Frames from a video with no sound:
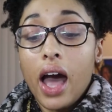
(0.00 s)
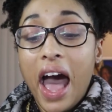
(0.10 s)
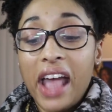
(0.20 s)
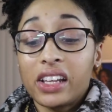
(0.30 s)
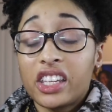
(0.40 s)

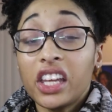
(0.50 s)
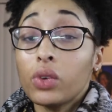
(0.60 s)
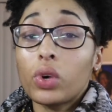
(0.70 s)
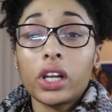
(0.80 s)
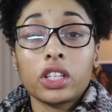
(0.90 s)
I
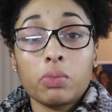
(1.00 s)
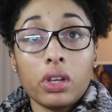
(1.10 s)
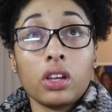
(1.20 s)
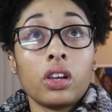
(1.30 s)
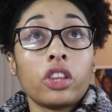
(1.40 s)
didn't want to
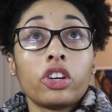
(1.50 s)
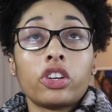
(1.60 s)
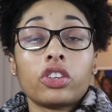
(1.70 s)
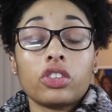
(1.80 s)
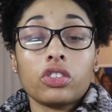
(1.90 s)
spend
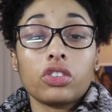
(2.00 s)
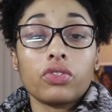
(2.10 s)
another